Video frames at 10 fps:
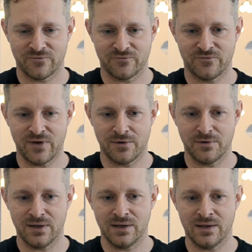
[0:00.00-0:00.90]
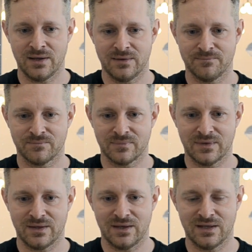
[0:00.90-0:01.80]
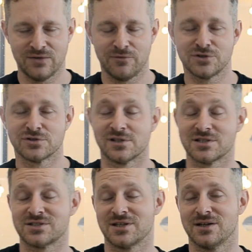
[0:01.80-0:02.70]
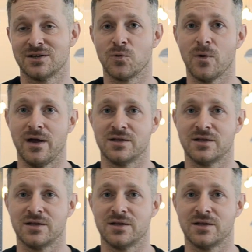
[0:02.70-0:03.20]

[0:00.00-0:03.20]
very individualistic in a way.